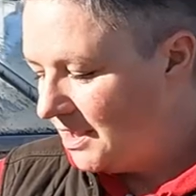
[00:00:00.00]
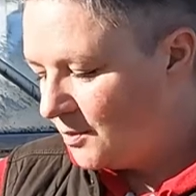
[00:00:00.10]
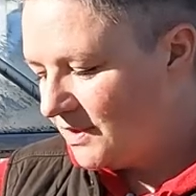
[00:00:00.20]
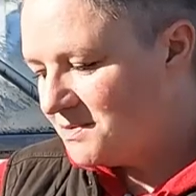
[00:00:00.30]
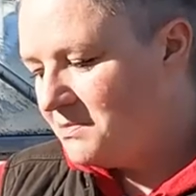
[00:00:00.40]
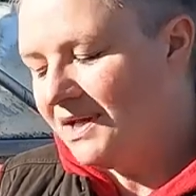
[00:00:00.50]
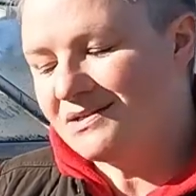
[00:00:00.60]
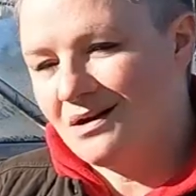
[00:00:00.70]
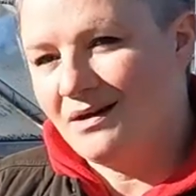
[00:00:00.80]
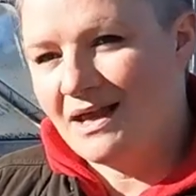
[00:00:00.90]
which
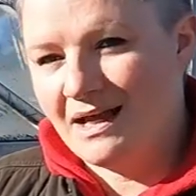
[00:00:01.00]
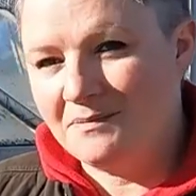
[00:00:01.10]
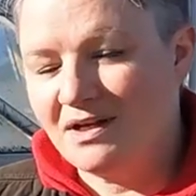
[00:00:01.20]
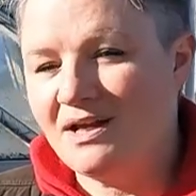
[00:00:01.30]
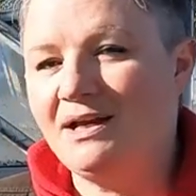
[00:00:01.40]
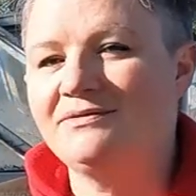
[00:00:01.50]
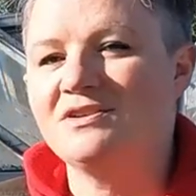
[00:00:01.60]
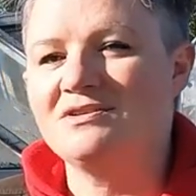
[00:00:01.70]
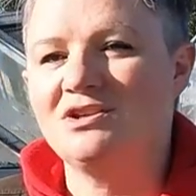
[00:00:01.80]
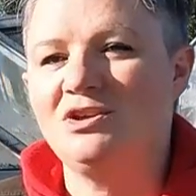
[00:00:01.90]
means I am going to have
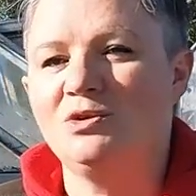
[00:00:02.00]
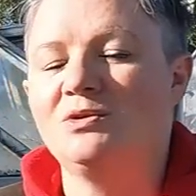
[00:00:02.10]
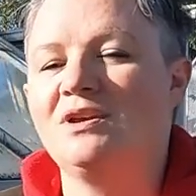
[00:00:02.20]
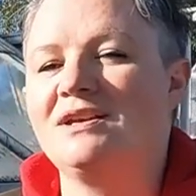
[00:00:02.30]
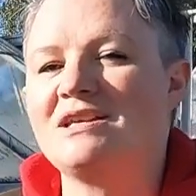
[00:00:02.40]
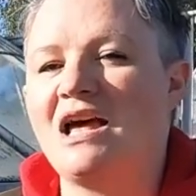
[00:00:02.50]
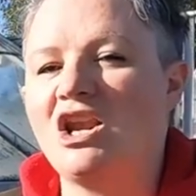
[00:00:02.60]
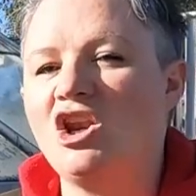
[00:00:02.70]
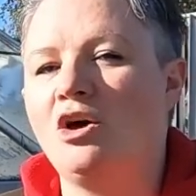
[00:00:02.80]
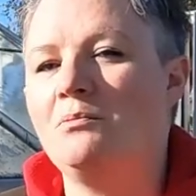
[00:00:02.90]
to secure this a
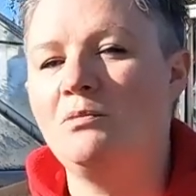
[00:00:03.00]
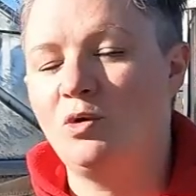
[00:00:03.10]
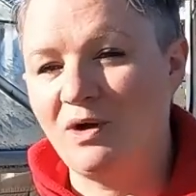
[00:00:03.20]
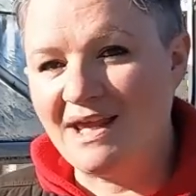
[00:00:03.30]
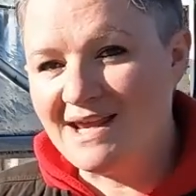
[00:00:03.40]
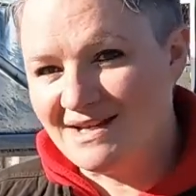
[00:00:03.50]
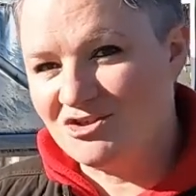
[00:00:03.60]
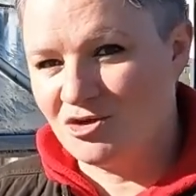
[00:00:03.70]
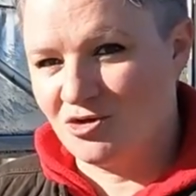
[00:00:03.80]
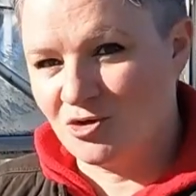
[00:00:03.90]
lot more
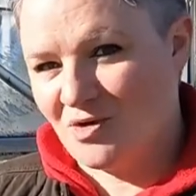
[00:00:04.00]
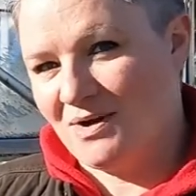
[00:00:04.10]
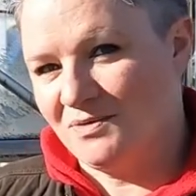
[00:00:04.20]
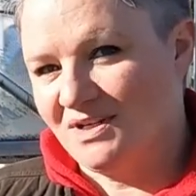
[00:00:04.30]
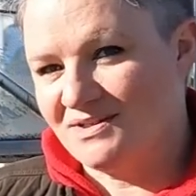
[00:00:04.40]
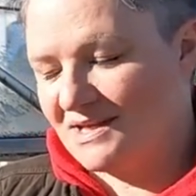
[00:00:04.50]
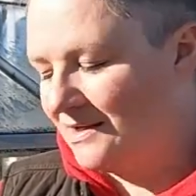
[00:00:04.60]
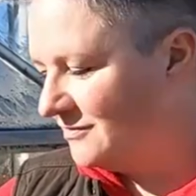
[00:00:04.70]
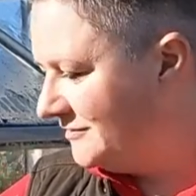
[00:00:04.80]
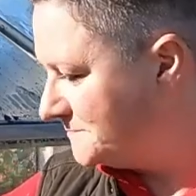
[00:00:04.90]
into the ground
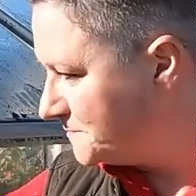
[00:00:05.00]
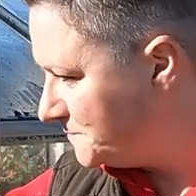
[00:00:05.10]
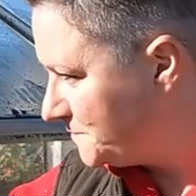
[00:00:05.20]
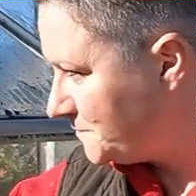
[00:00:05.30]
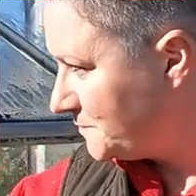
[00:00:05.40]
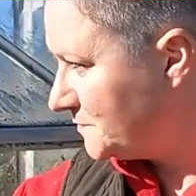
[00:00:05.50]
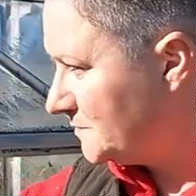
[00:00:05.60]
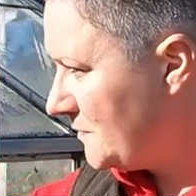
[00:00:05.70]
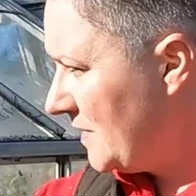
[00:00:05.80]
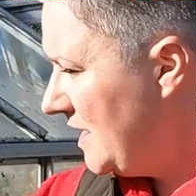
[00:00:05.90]
itself.
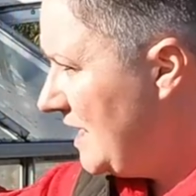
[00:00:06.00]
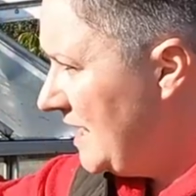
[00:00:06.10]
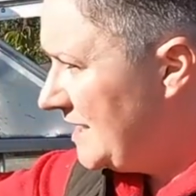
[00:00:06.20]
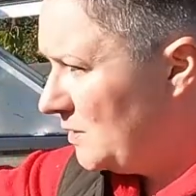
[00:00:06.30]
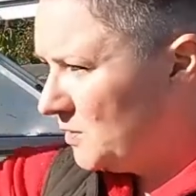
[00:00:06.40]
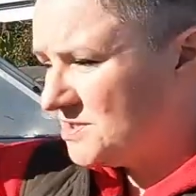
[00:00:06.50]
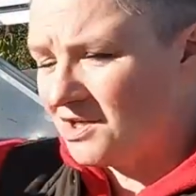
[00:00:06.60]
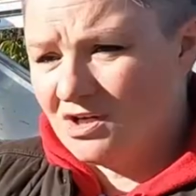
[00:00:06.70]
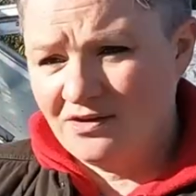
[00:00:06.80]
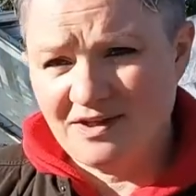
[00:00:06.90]
Now, once I
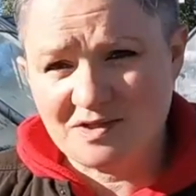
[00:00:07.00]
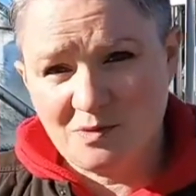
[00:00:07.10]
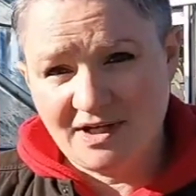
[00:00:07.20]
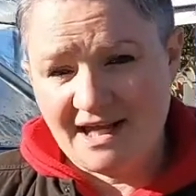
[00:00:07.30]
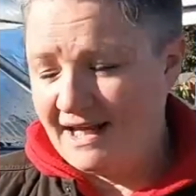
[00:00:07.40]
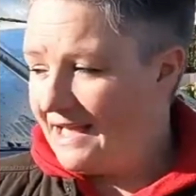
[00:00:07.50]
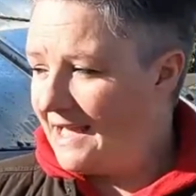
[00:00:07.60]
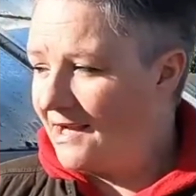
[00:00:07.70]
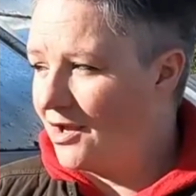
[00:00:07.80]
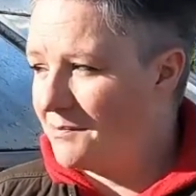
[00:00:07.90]
got this one here
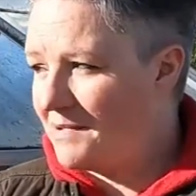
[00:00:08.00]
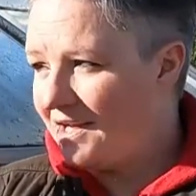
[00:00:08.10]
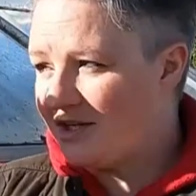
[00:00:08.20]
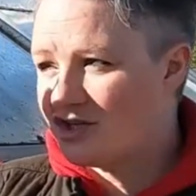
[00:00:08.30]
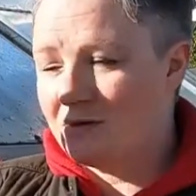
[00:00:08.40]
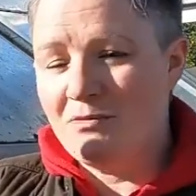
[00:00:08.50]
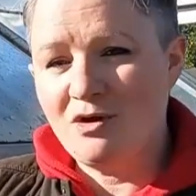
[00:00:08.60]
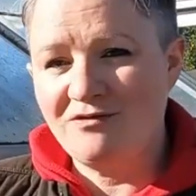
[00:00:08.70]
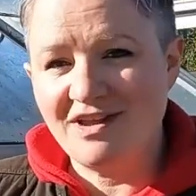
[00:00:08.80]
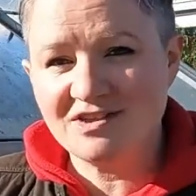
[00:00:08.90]
and I managed to
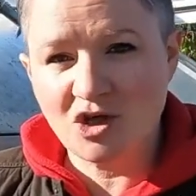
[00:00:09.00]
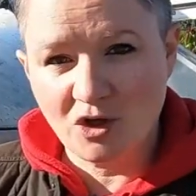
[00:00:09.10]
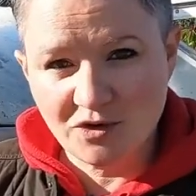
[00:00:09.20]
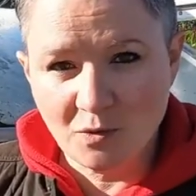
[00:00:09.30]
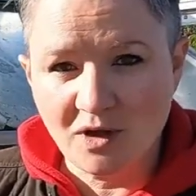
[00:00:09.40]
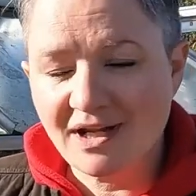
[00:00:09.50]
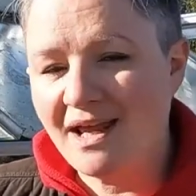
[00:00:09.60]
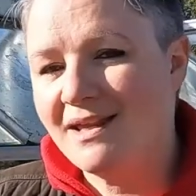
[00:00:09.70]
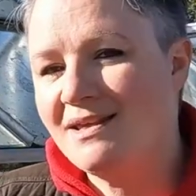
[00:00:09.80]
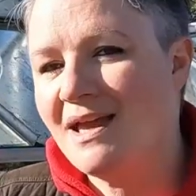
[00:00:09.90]
move this other one,
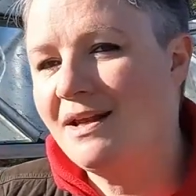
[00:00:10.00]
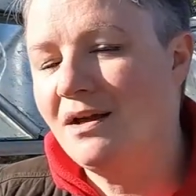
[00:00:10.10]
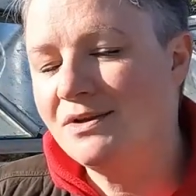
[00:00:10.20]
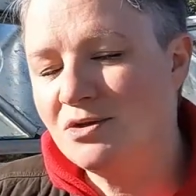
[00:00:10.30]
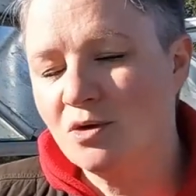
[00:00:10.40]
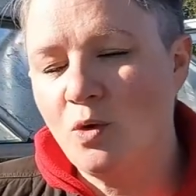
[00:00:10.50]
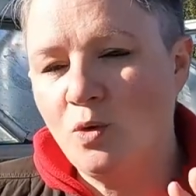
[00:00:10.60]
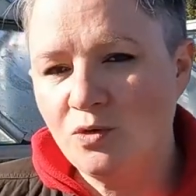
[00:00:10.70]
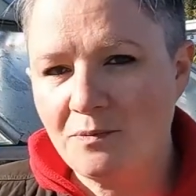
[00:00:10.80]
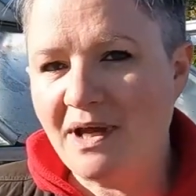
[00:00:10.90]
again, I took
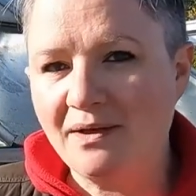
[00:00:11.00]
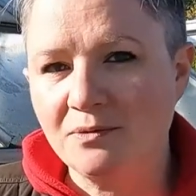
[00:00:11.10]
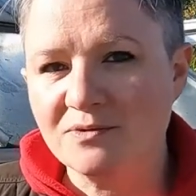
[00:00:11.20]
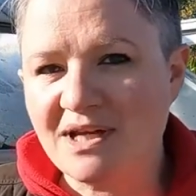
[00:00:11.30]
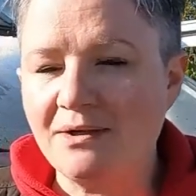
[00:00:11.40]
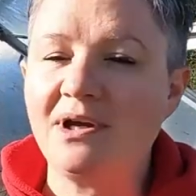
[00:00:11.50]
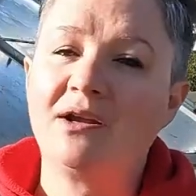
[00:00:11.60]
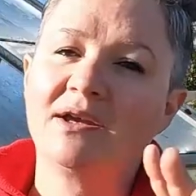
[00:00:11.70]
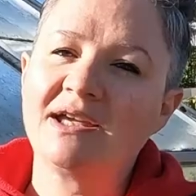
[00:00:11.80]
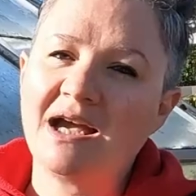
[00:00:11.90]
all the panels out and
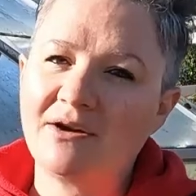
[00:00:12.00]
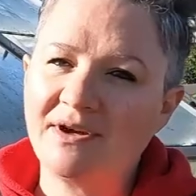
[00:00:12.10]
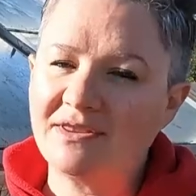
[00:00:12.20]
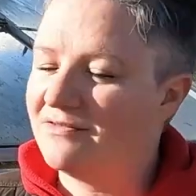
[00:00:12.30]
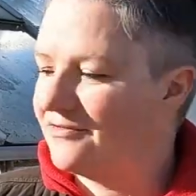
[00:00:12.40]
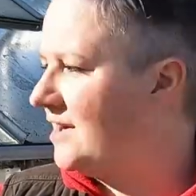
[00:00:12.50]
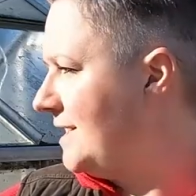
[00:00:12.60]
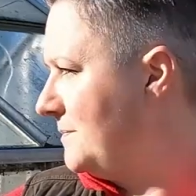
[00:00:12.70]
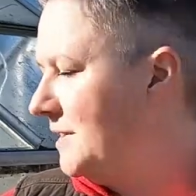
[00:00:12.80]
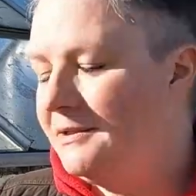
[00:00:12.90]
I carried the frame.